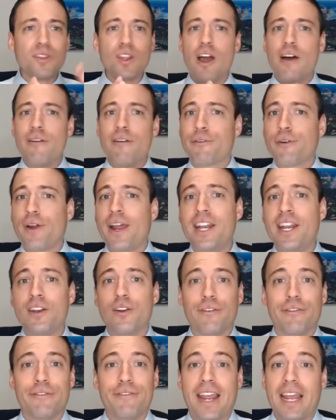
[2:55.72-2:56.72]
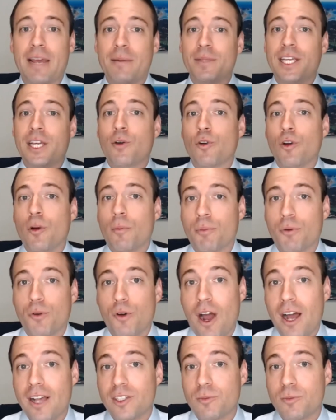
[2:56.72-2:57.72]
a friend or family or a
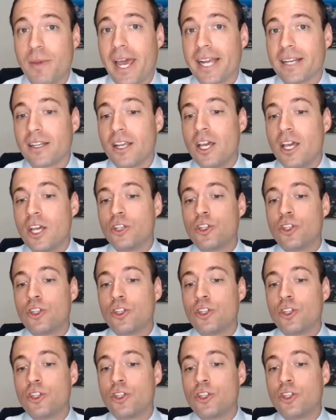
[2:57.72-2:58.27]
prospect